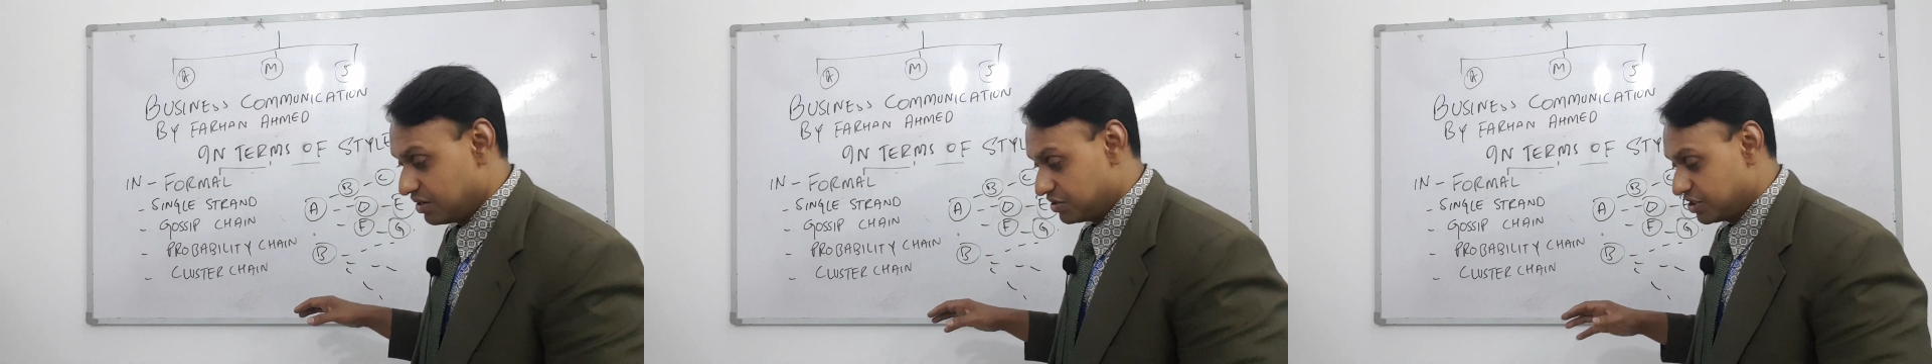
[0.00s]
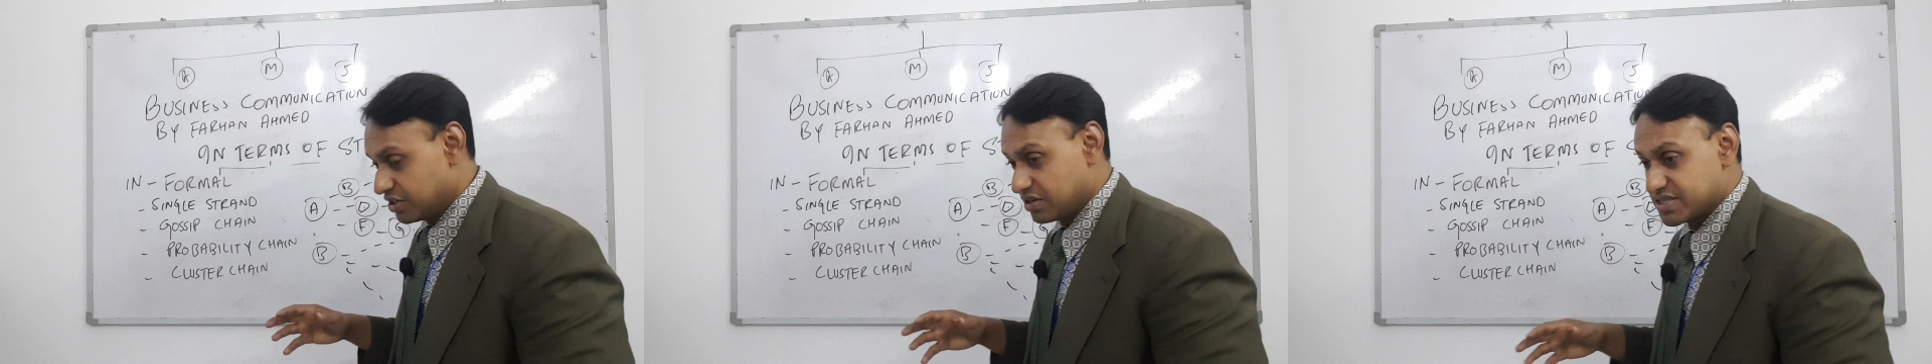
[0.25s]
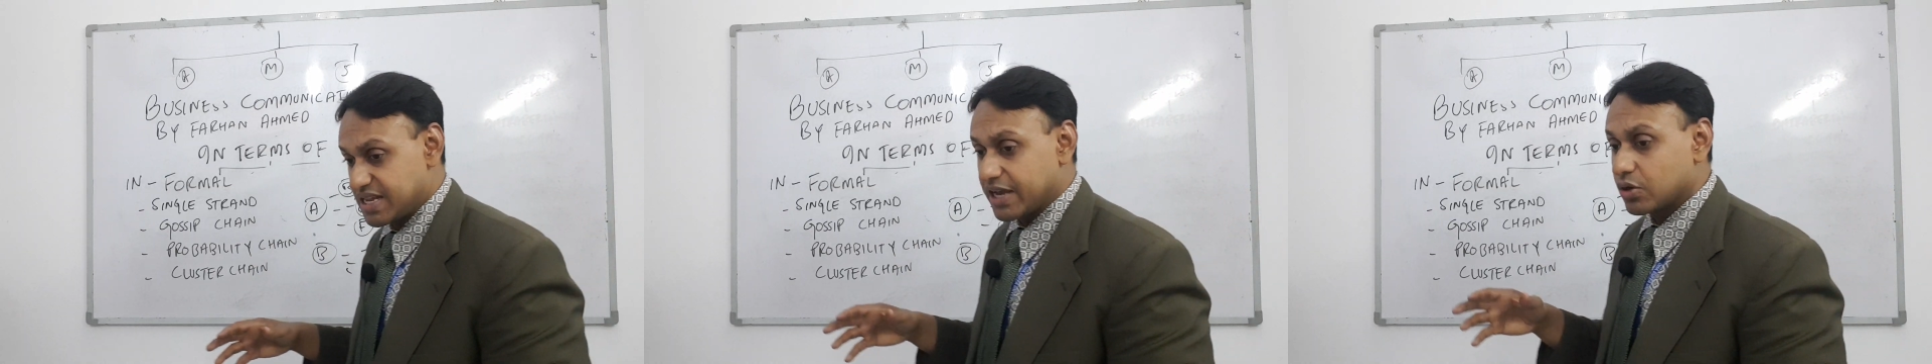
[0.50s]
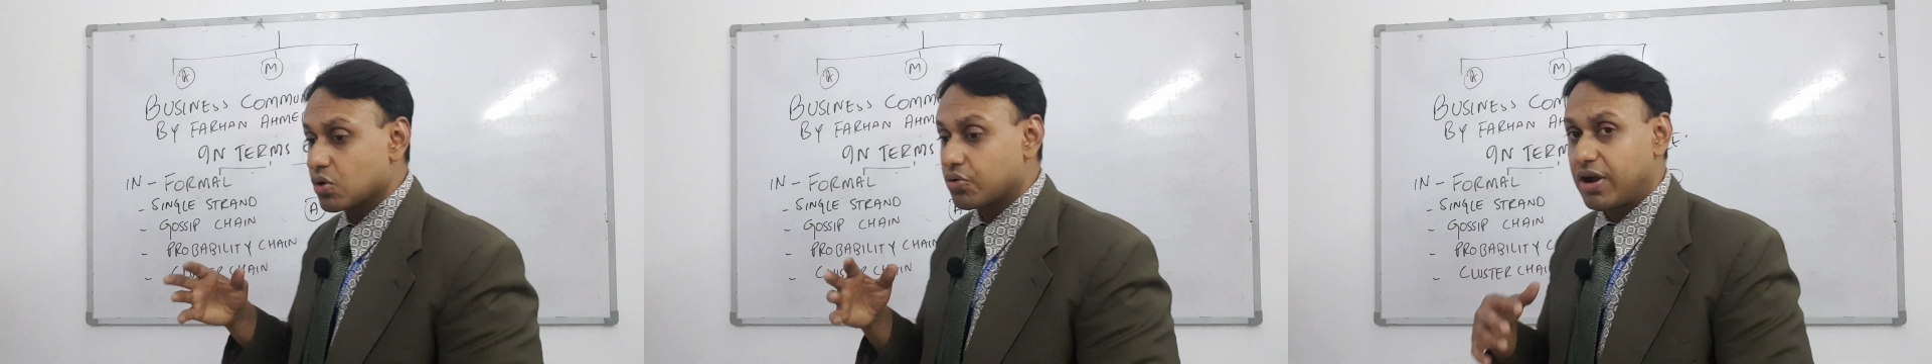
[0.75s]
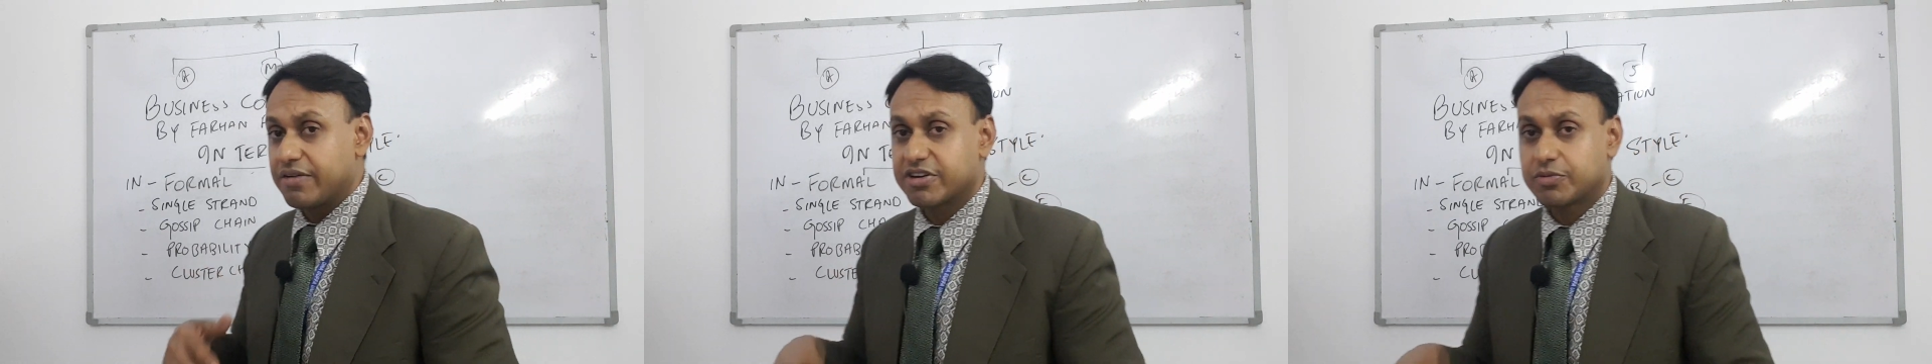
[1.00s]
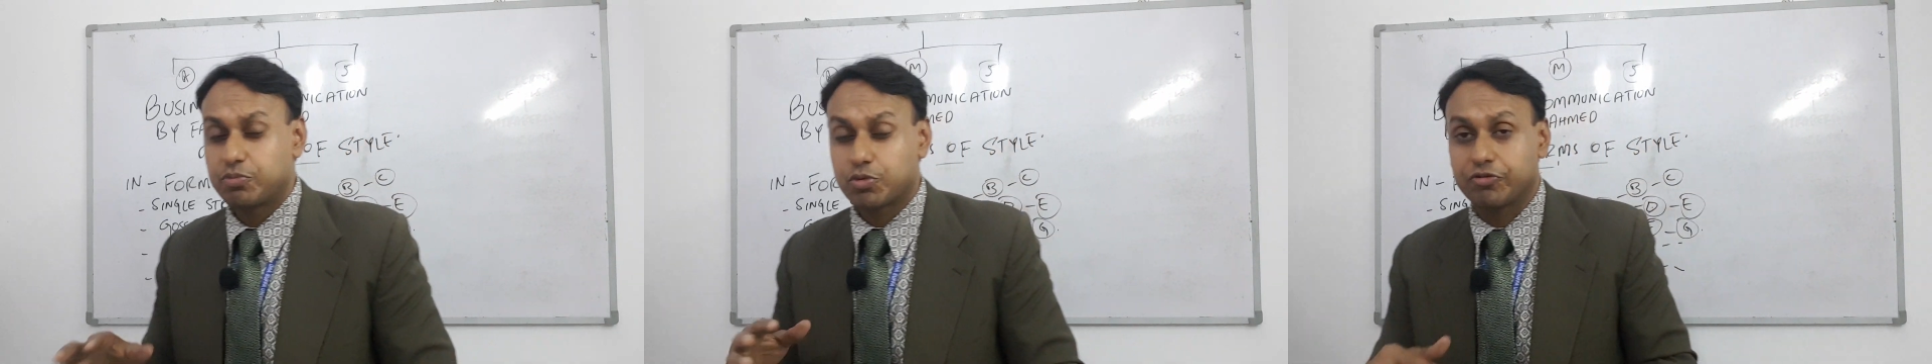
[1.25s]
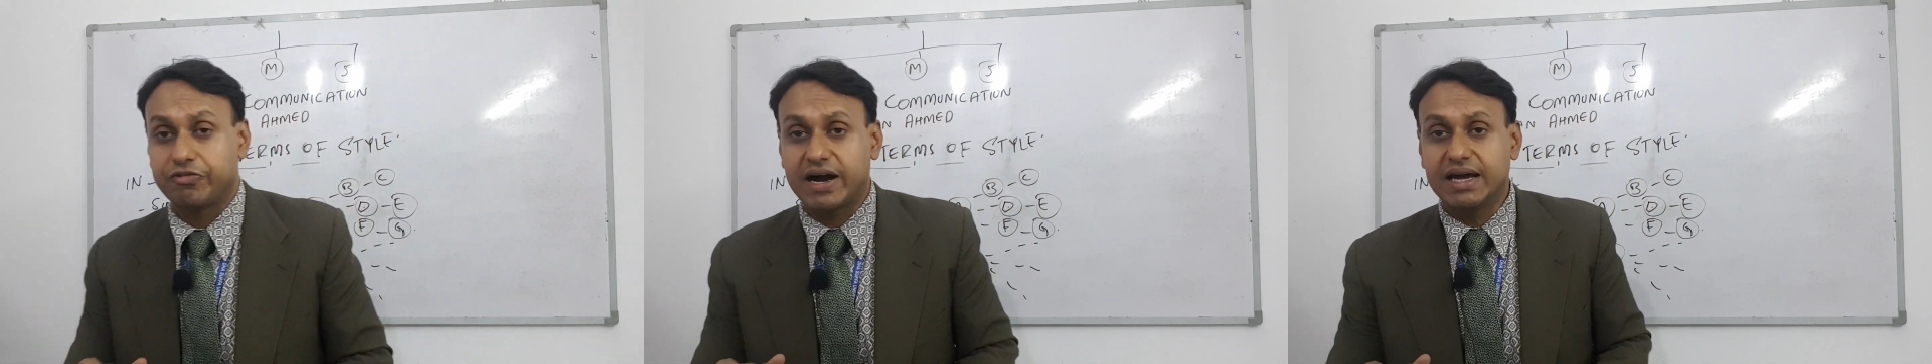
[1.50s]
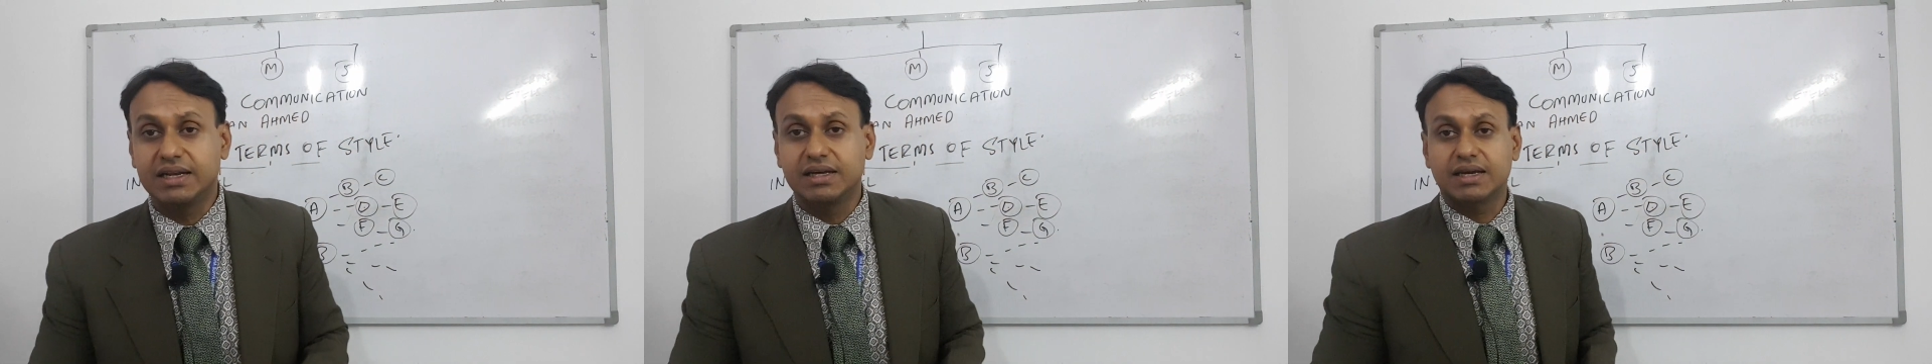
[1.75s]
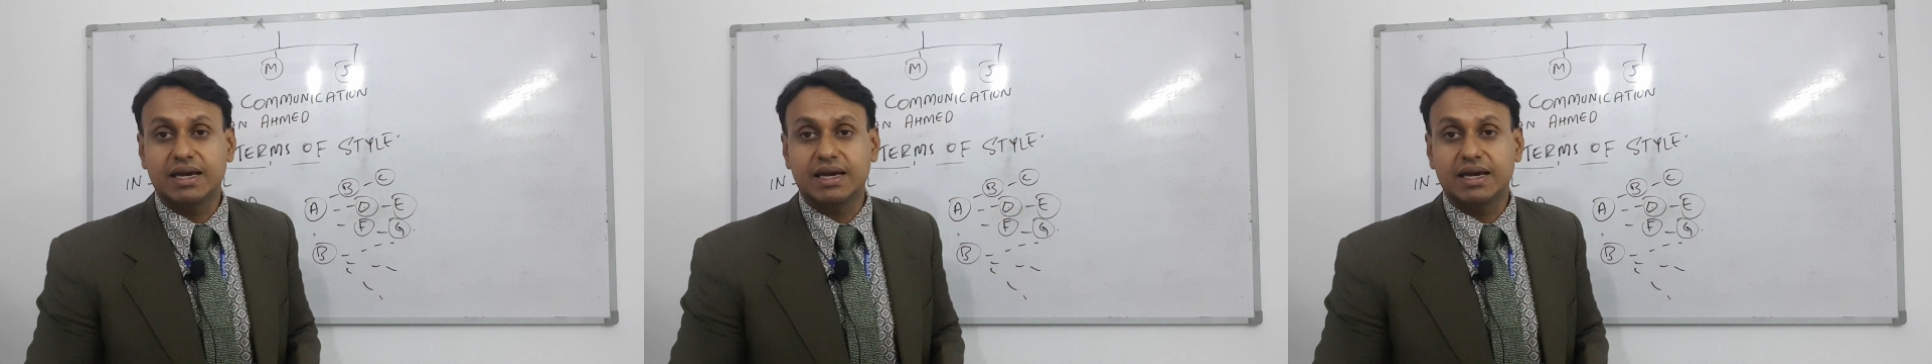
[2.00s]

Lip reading: did psychographic profiling,